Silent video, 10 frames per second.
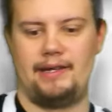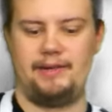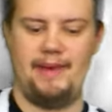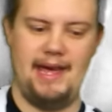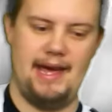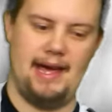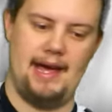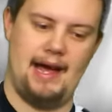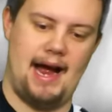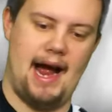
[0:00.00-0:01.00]
To me,
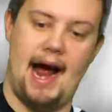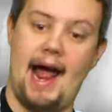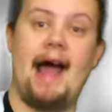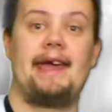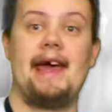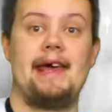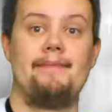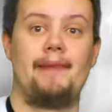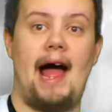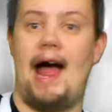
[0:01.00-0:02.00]
I get it.
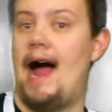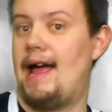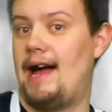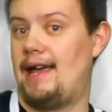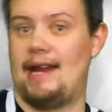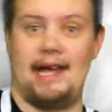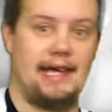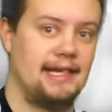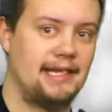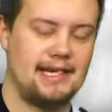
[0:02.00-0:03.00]

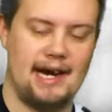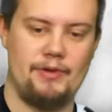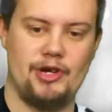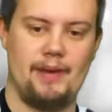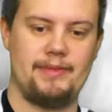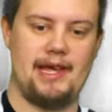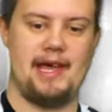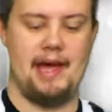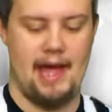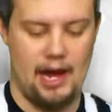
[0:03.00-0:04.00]
I get the time jumps.
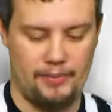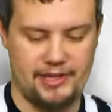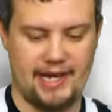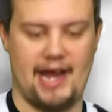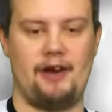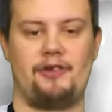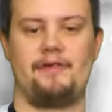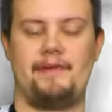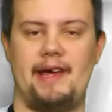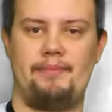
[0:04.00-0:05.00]
It helps the
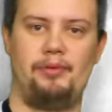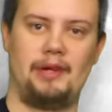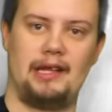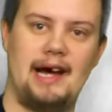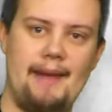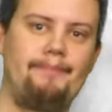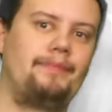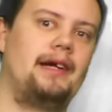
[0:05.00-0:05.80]
character of Deadpool a lot.